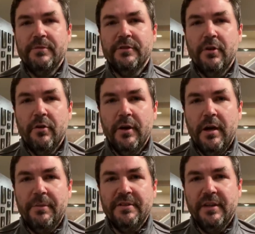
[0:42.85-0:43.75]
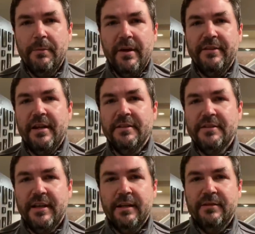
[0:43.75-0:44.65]
So I'm going to tell you about that in a
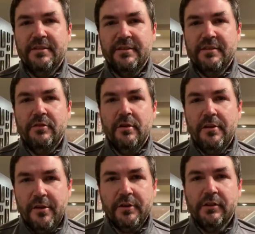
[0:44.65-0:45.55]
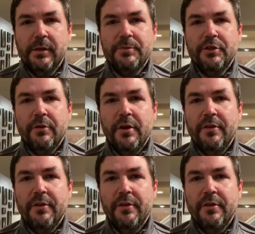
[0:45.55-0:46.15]
second. This is another clip show, though.